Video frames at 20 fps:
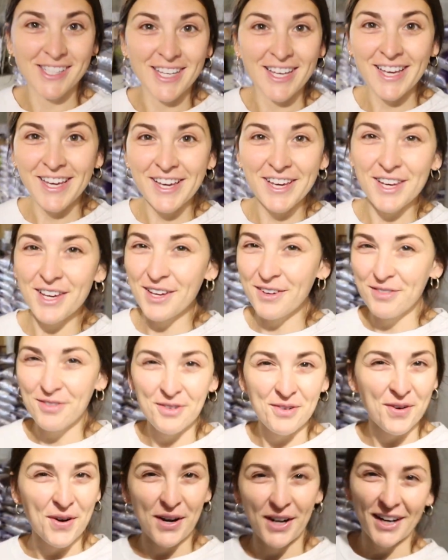Eve
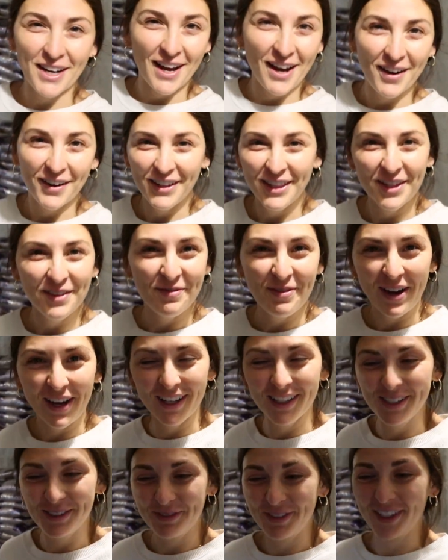workout in the
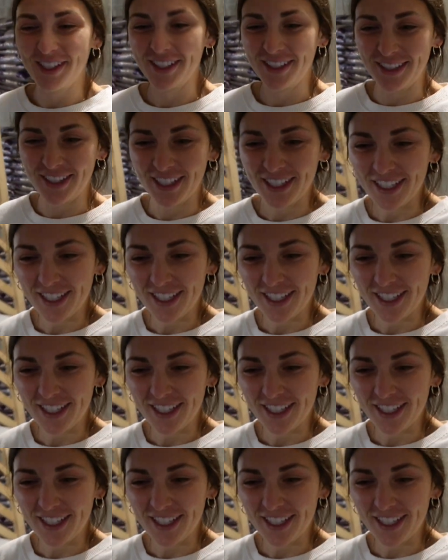basement.